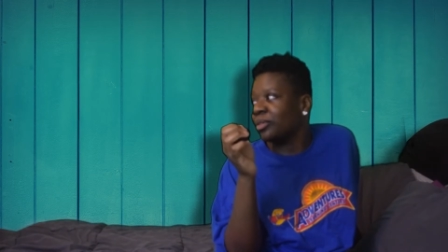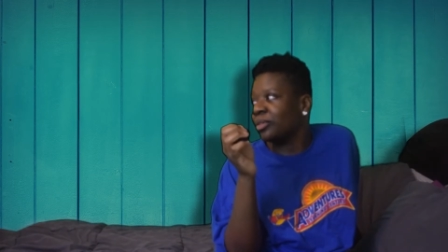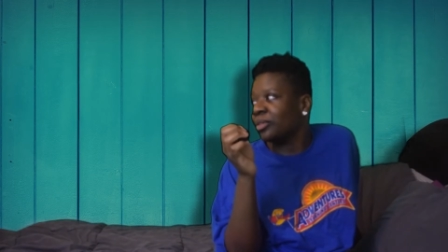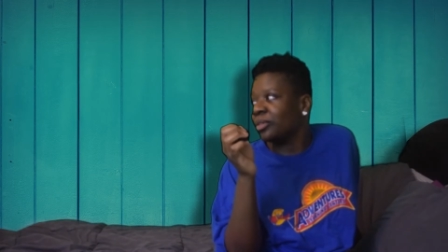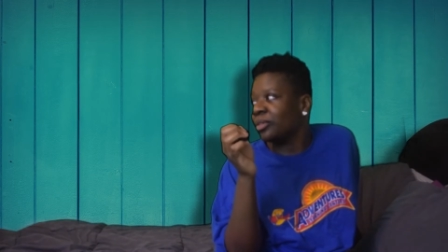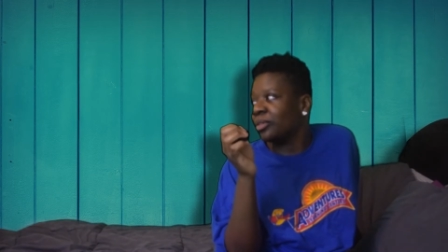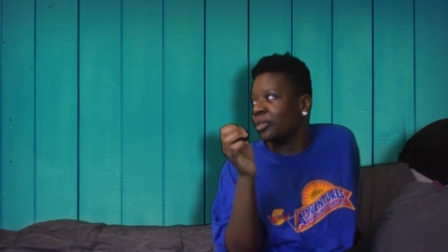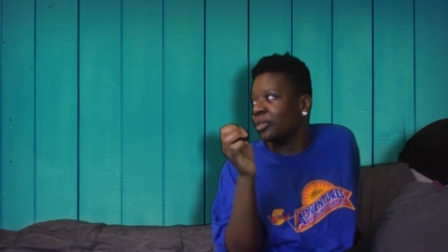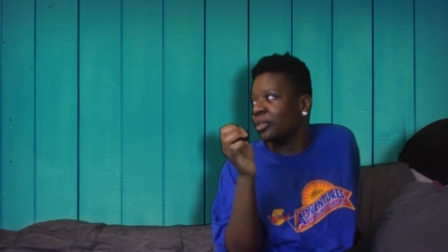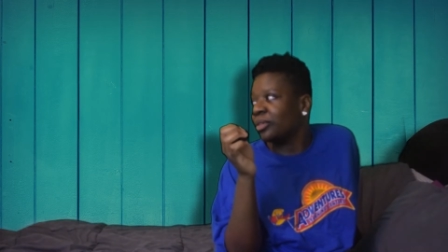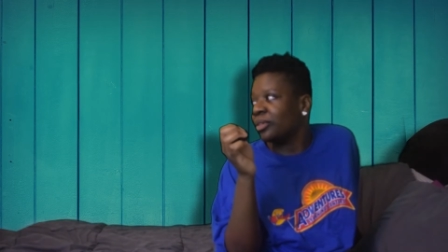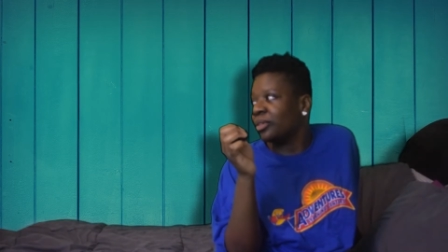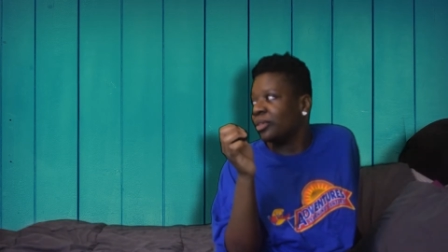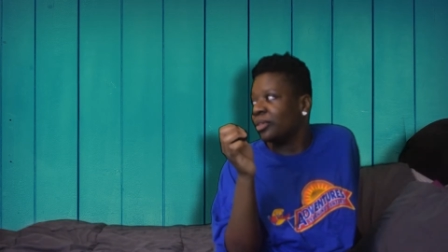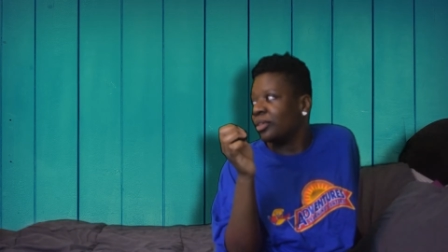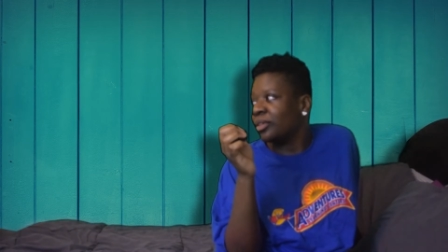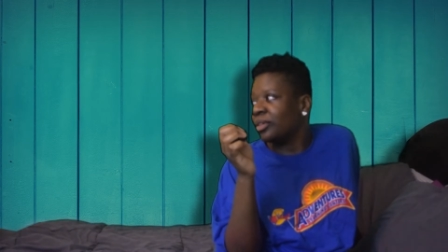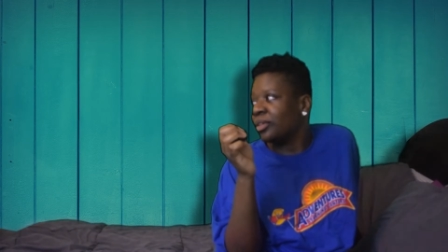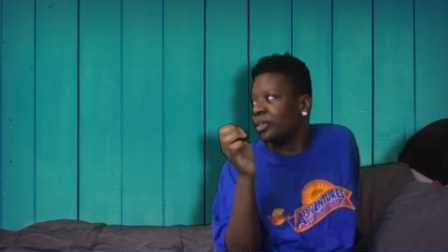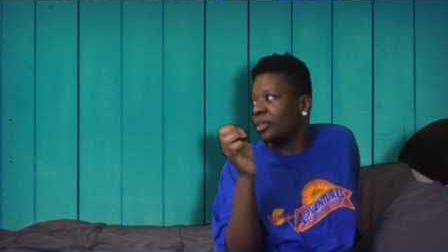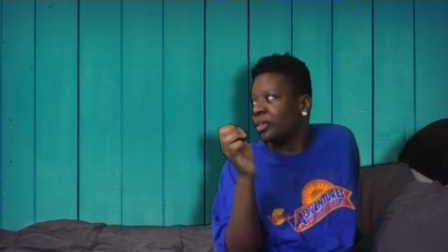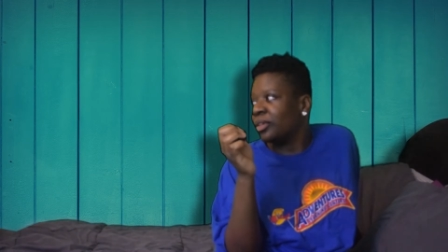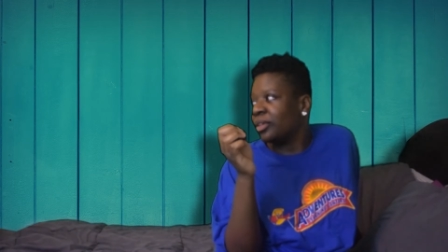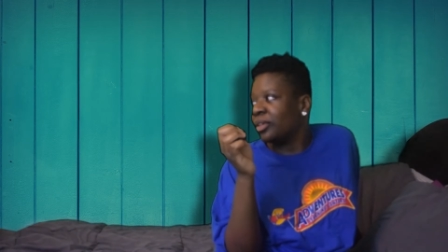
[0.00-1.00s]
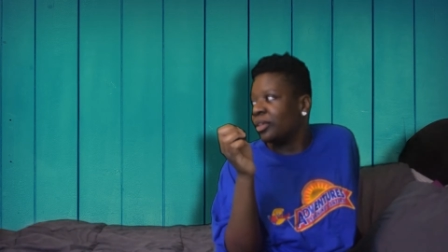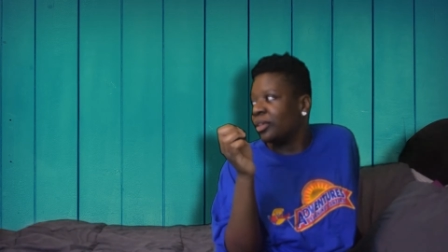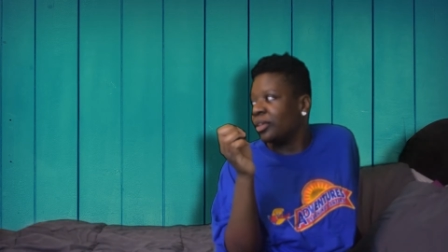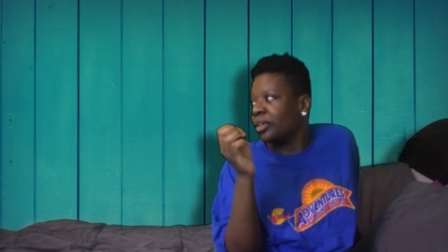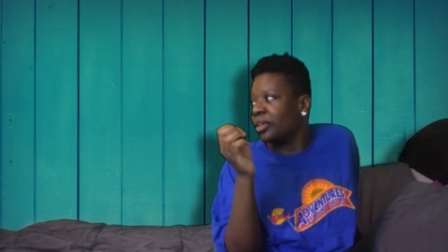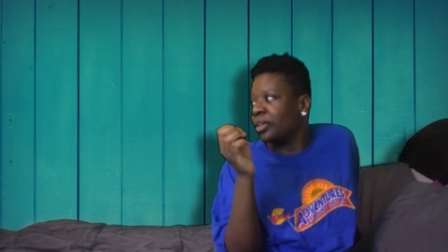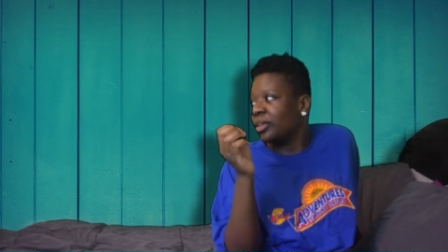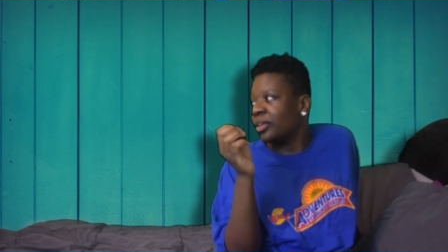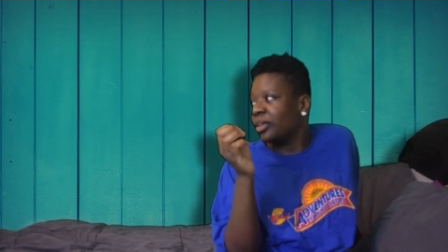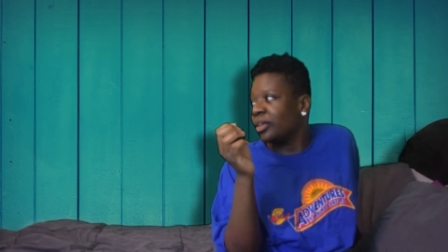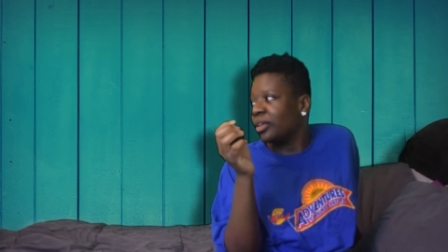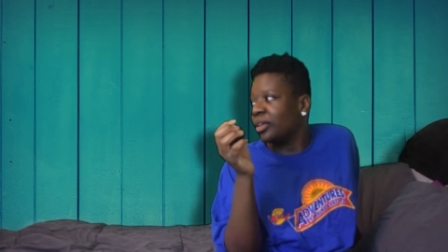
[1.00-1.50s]
Well, you've been here a long
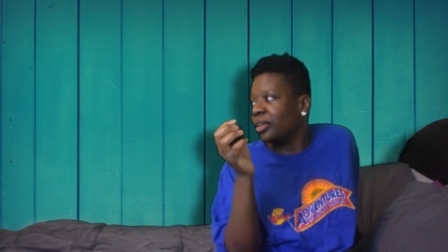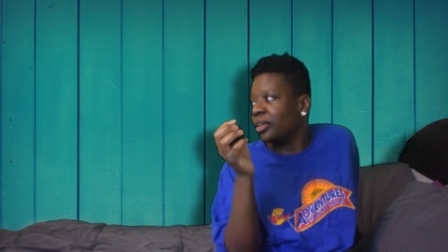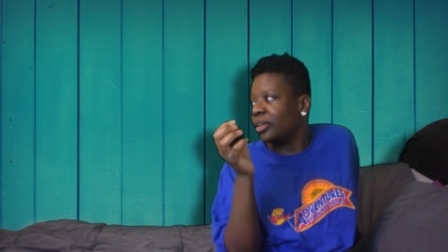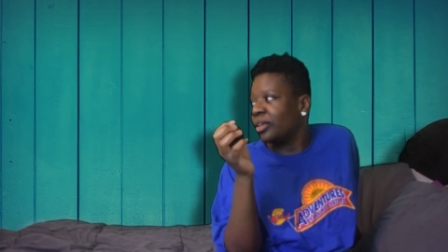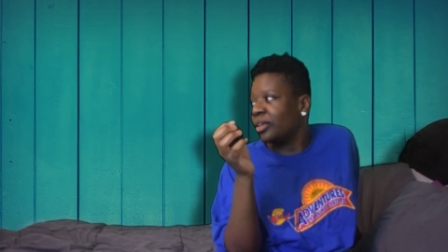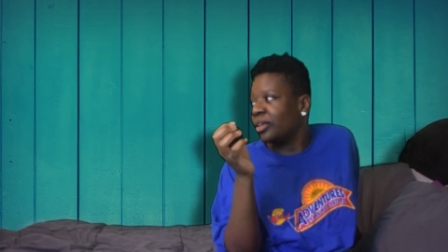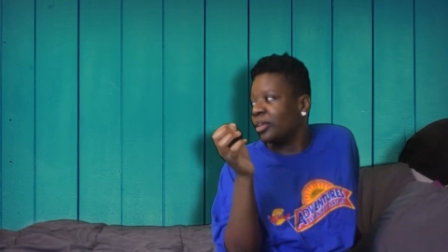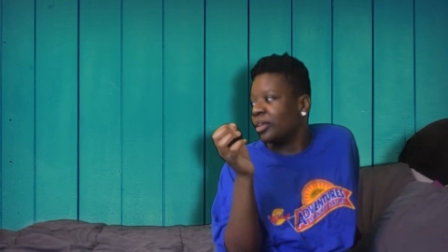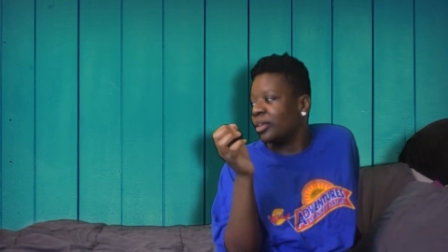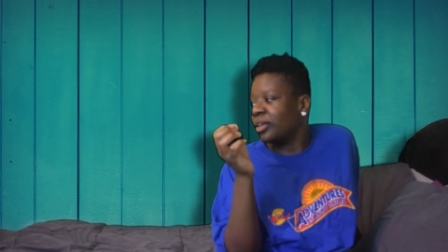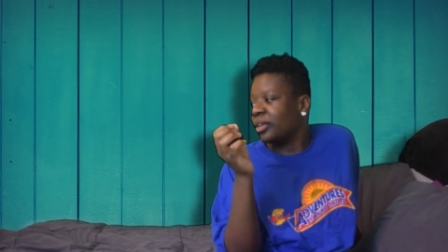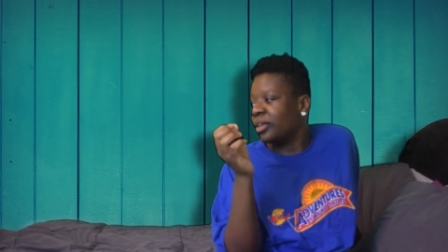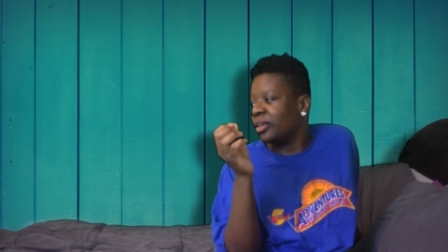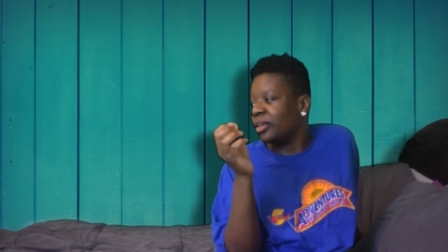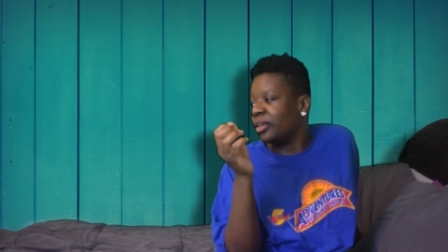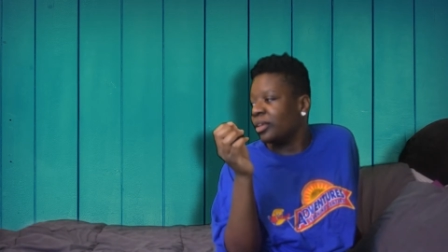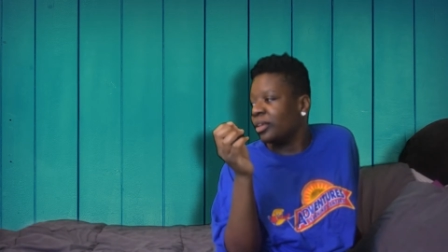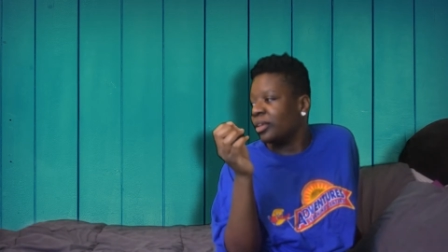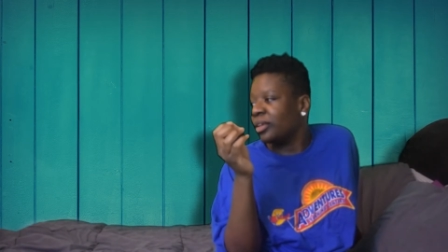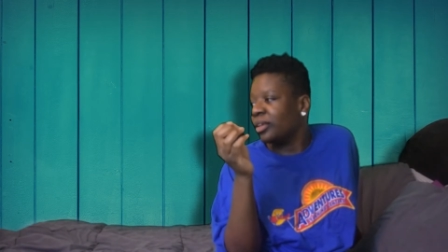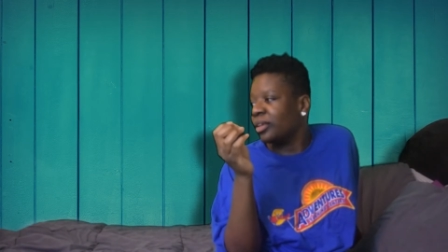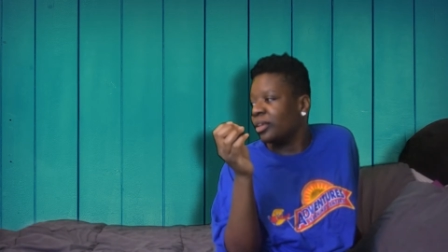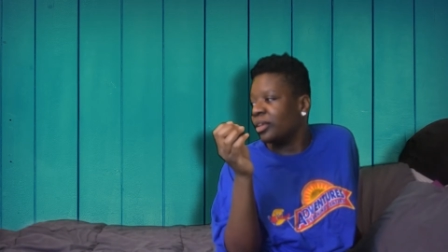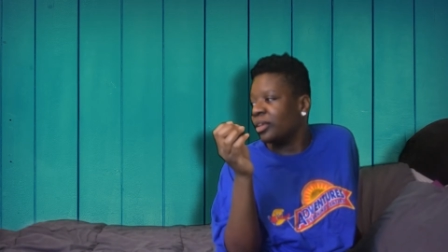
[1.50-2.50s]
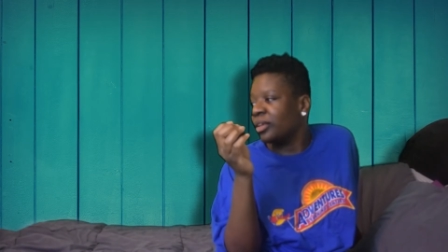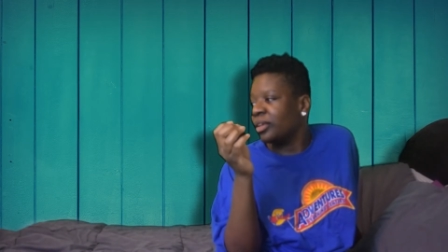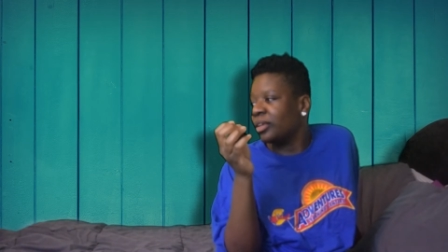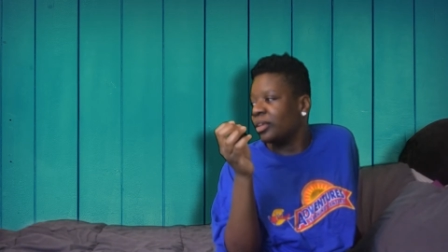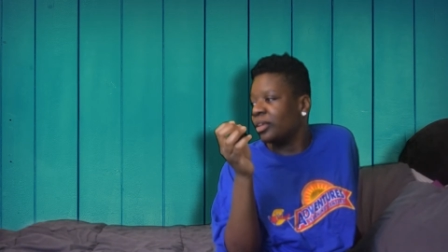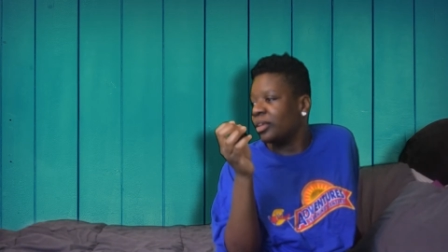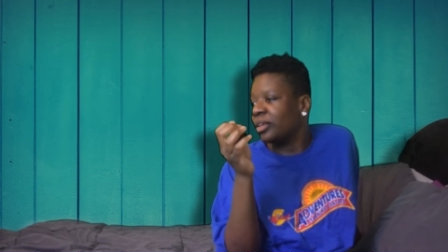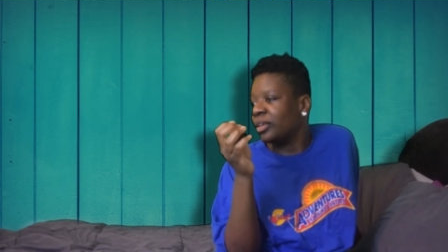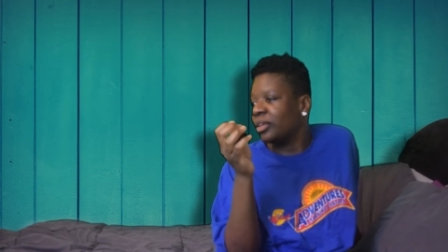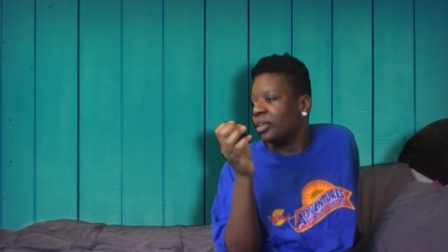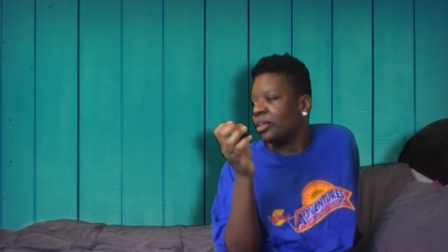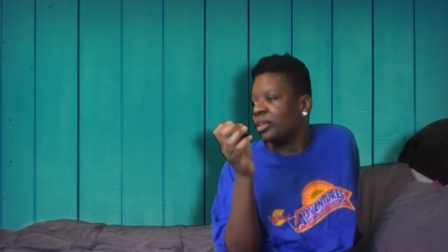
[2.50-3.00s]
time, so that's not a personal
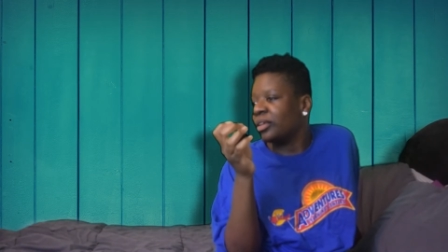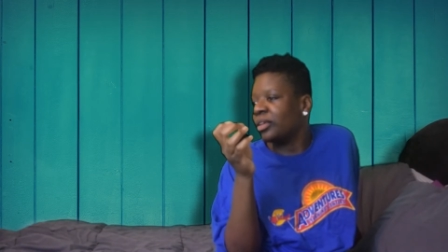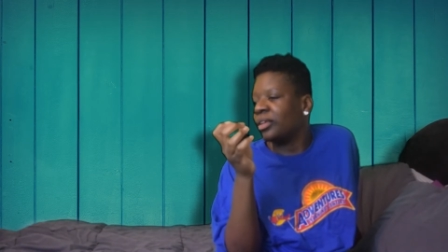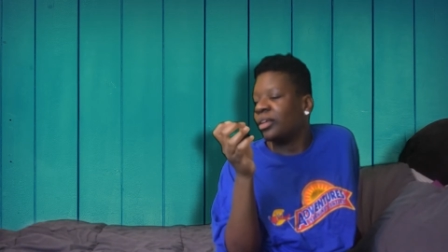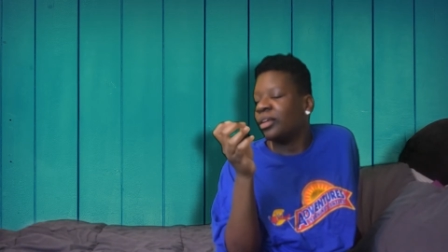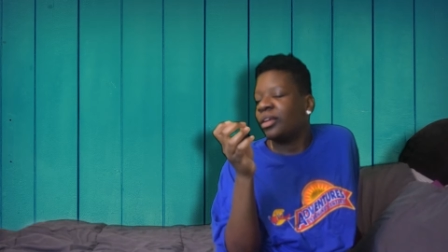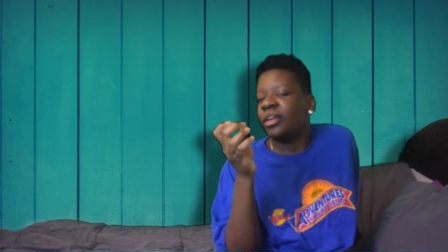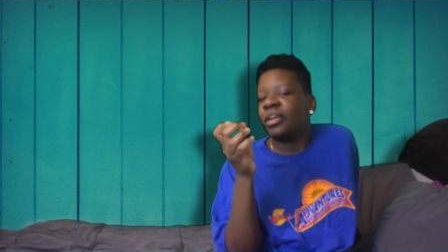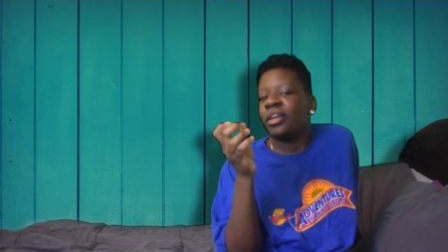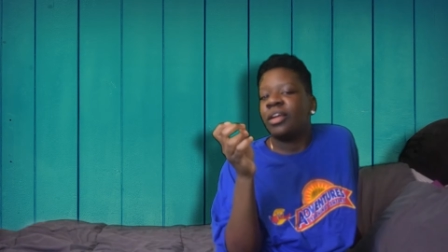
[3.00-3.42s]
problem.